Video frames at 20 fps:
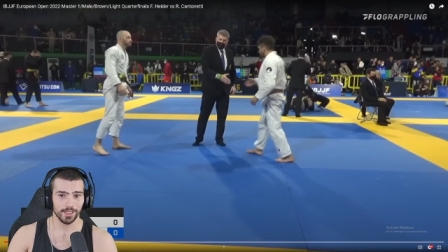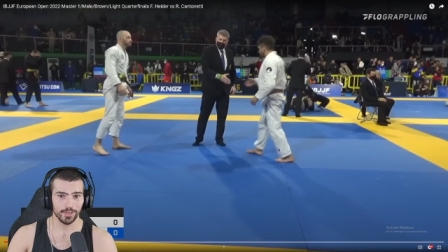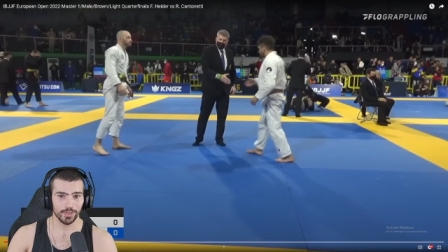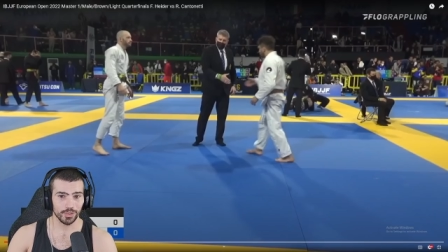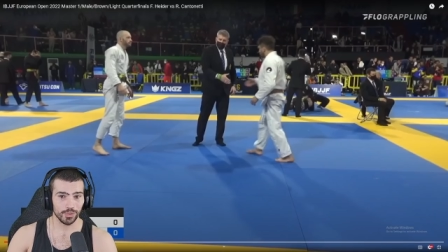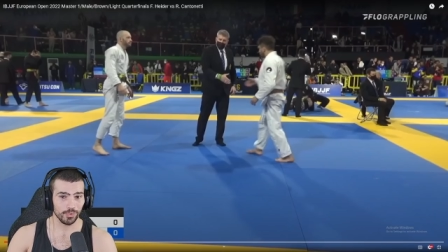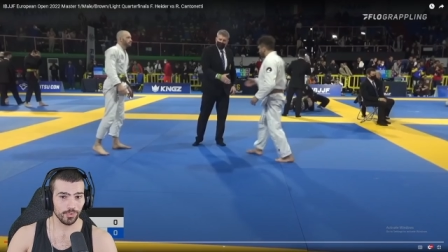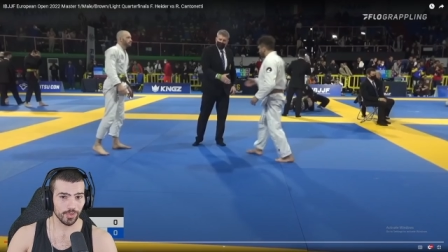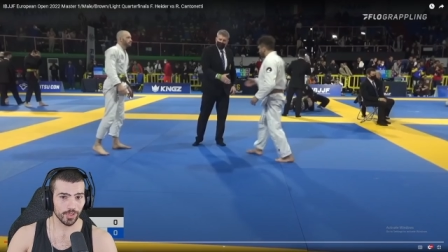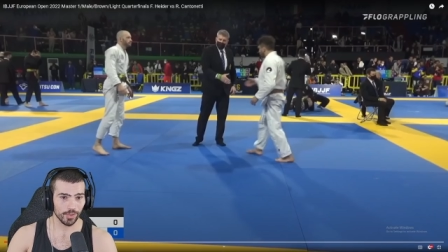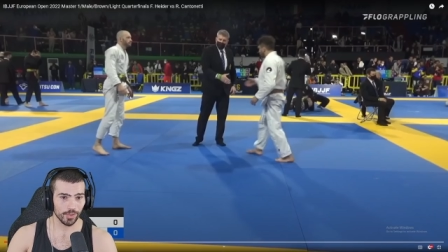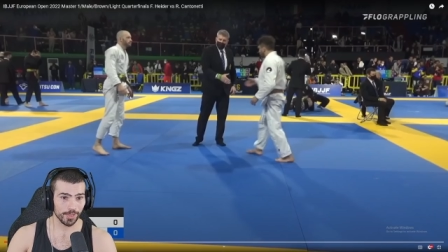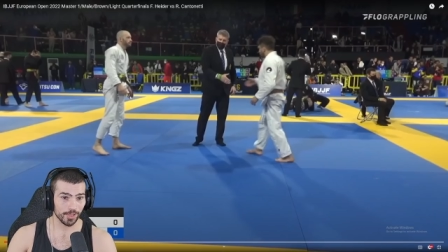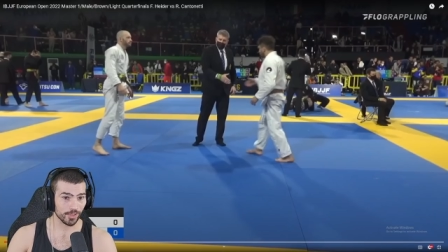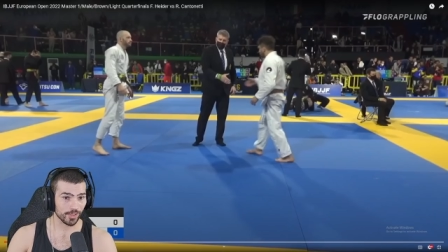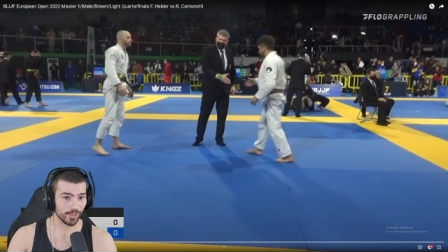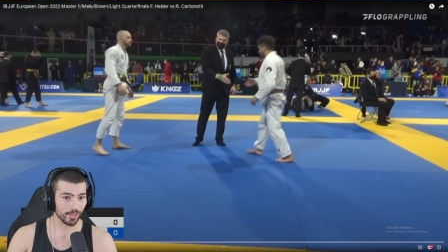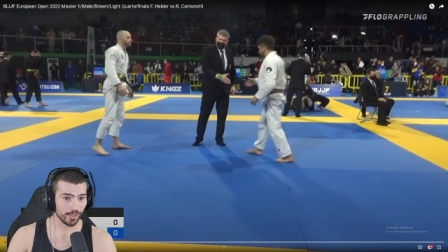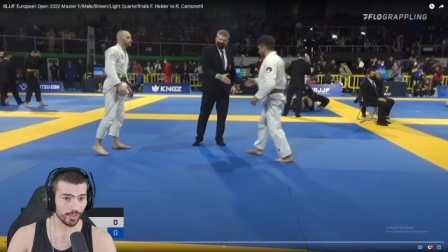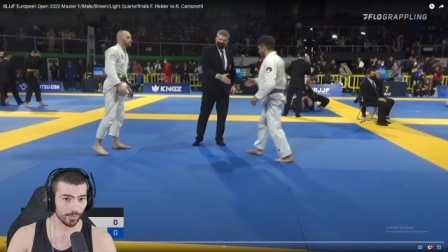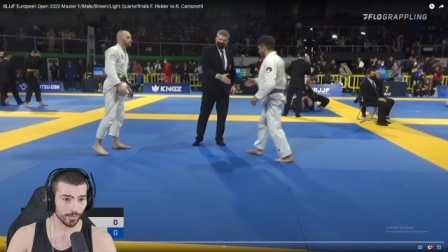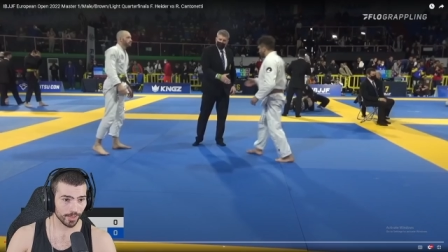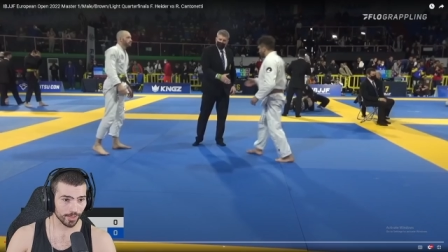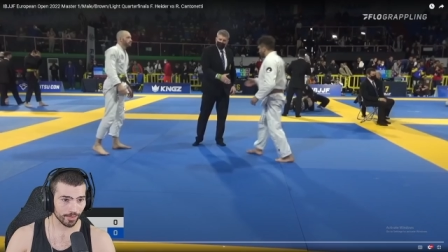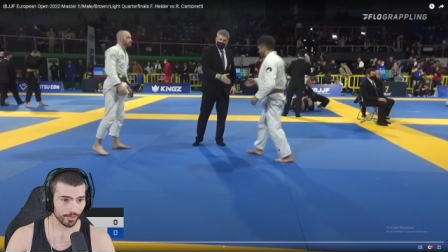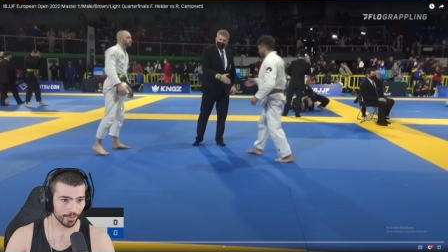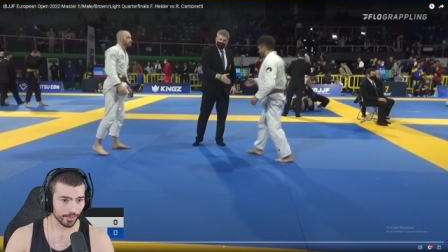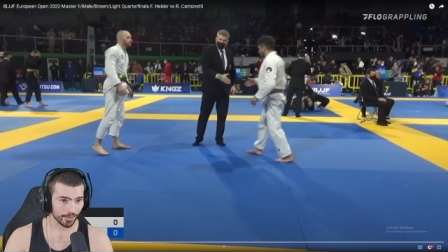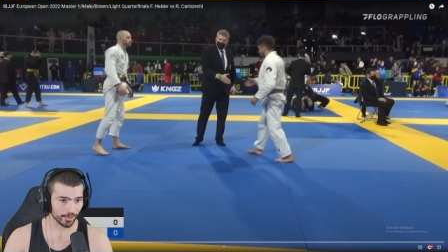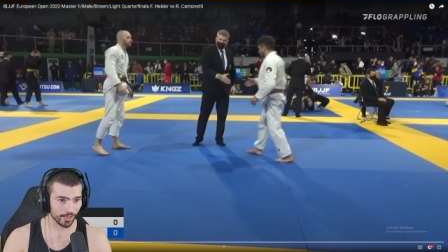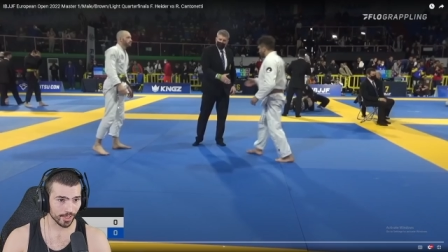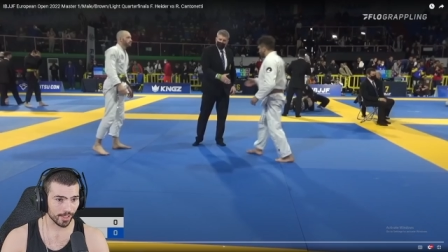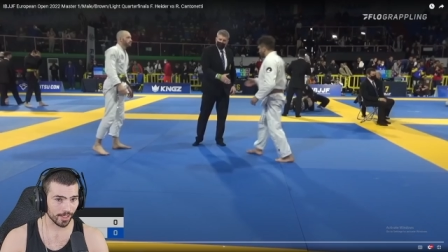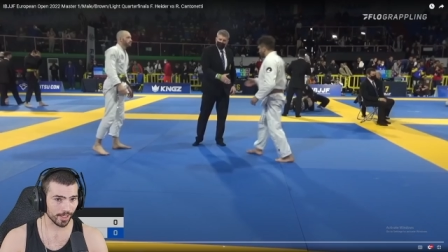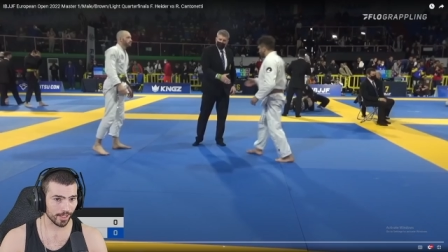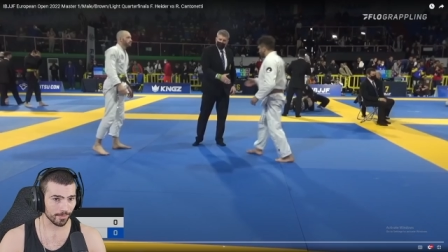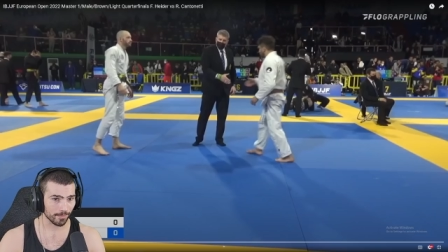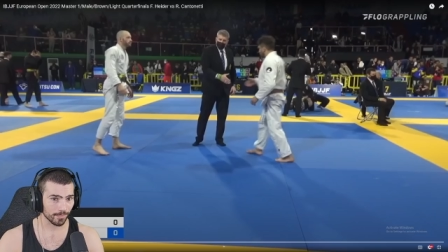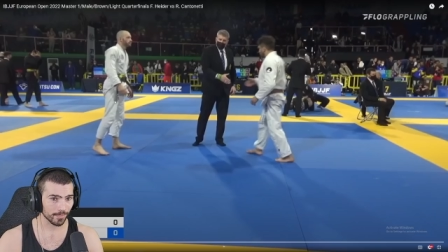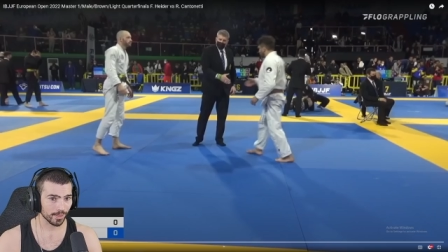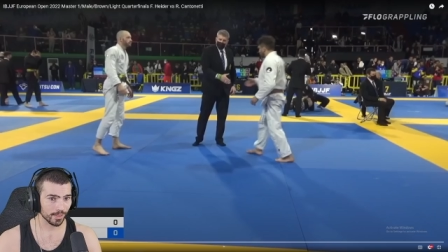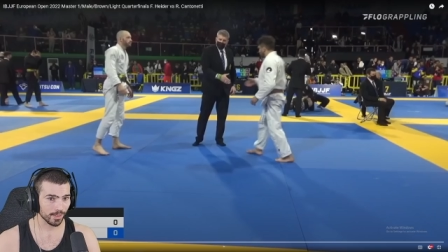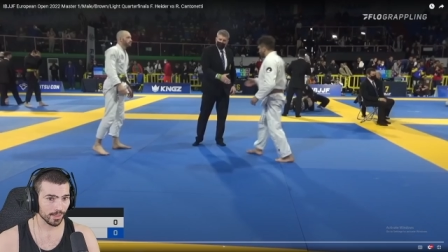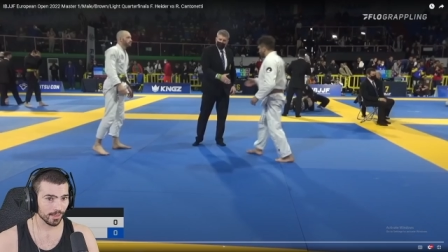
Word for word: you know he's going to do it a third time.